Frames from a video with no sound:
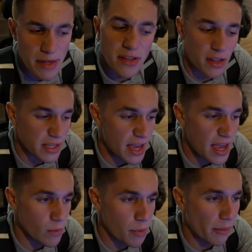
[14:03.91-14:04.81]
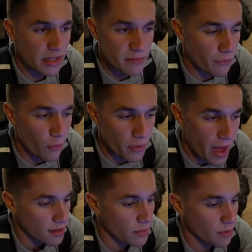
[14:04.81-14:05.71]
minutes in the lucky egg. We'll probably leave before
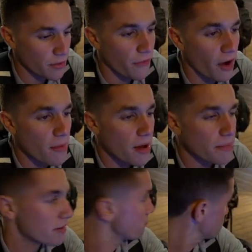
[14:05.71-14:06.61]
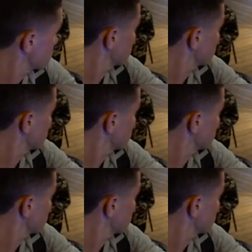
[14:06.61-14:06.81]
that. And we're going to farm up and